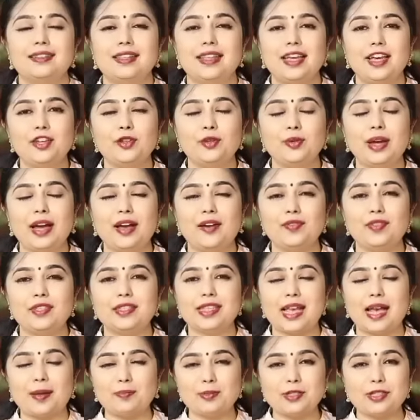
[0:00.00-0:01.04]
There you have
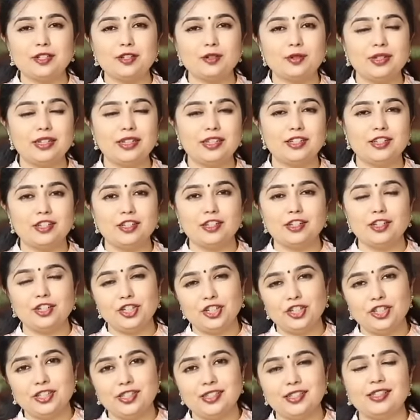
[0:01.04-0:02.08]
this absolutely
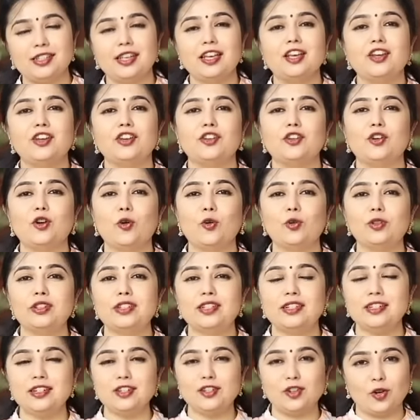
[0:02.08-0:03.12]
delicious
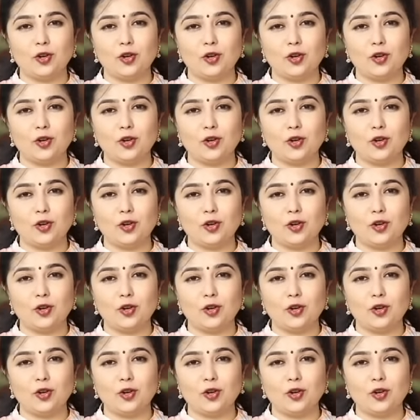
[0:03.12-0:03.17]
golden